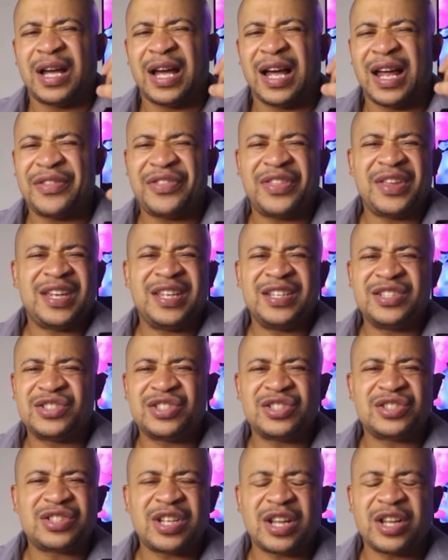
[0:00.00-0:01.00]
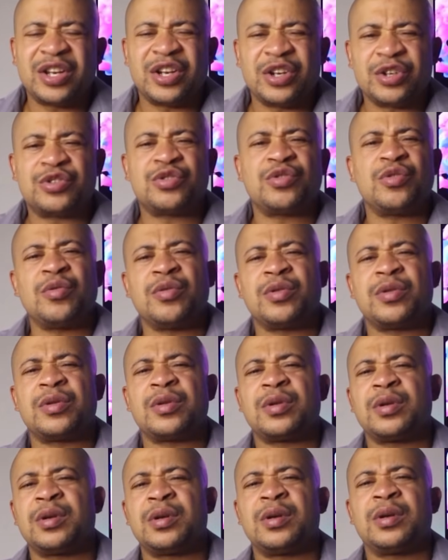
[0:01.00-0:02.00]
I think he's just telling the
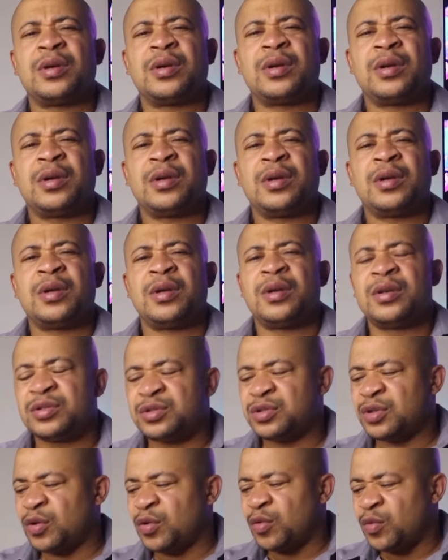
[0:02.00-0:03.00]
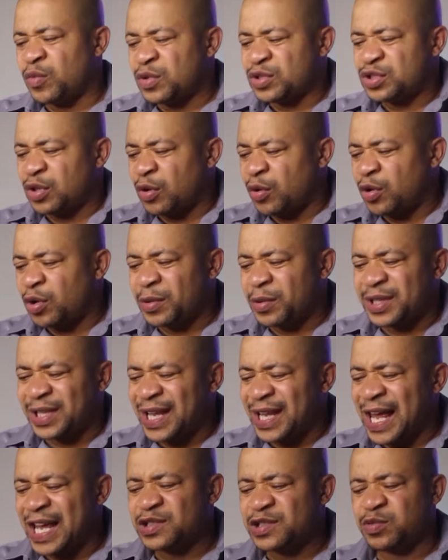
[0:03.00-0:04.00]
truth. So, what's going on with the
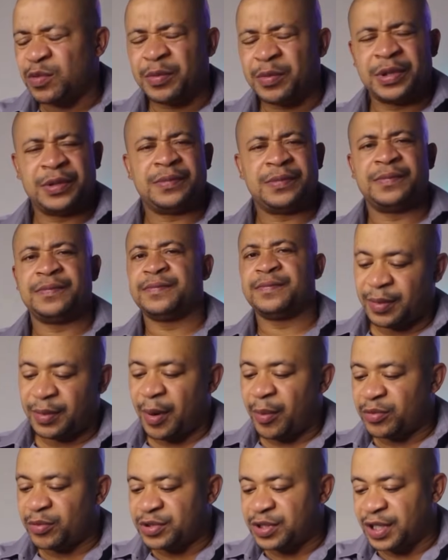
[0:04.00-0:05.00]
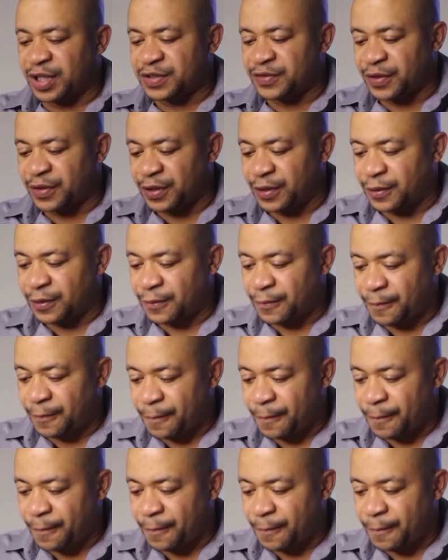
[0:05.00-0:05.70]
last woman? About what's the next video?